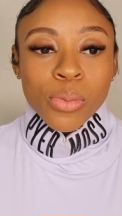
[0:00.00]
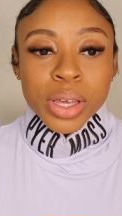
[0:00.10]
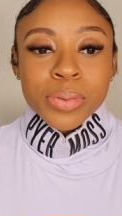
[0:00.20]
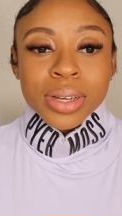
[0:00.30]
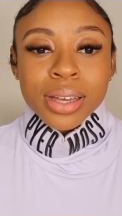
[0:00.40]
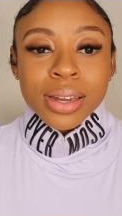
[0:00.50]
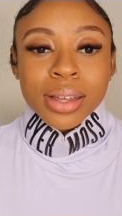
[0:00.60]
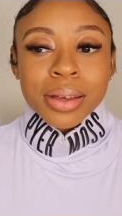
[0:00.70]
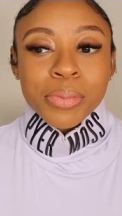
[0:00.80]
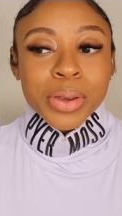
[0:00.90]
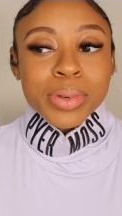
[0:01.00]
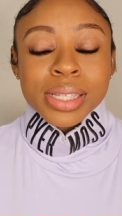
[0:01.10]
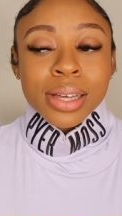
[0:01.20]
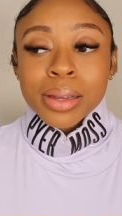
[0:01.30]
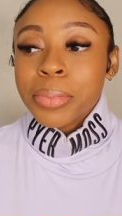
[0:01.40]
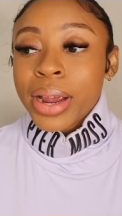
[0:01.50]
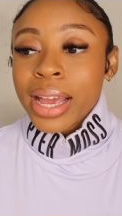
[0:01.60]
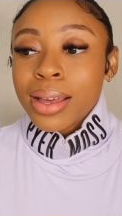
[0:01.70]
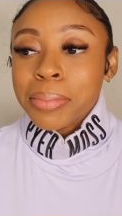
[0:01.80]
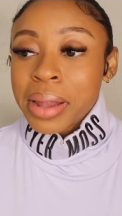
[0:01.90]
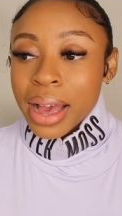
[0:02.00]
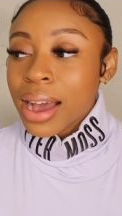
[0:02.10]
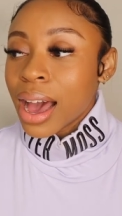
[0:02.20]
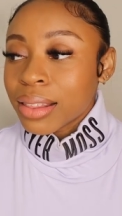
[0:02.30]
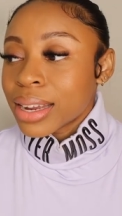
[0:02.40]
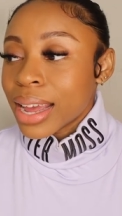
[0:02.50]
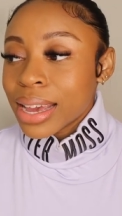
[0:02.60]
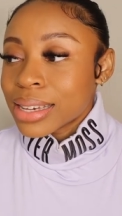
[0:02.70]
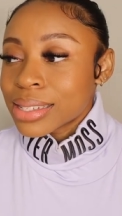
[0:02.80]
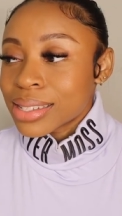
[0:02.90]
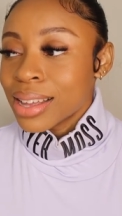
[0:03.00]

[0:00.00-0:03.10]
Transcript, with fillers: We would we would celebrate black holidays